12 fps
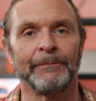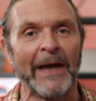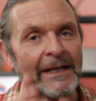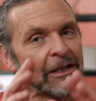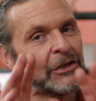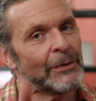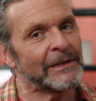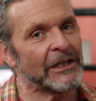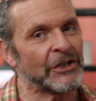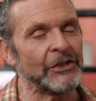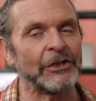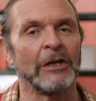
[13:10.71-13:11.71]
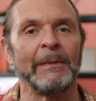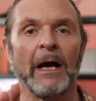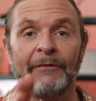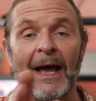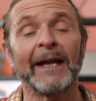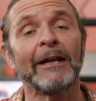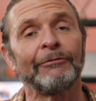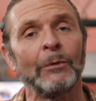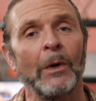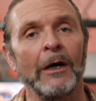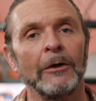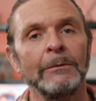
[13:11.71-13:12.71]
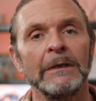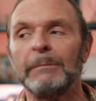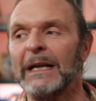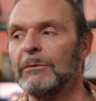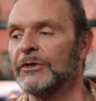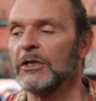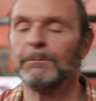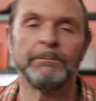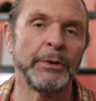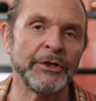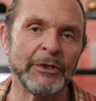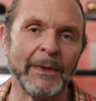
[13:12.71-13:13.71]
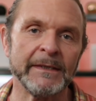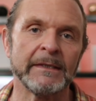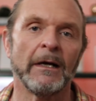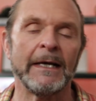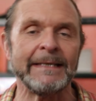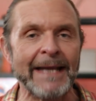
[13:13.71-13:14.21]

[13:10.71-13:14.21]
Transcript: That's a new addition to me. I've had it for a while, but it was just pushed to one side.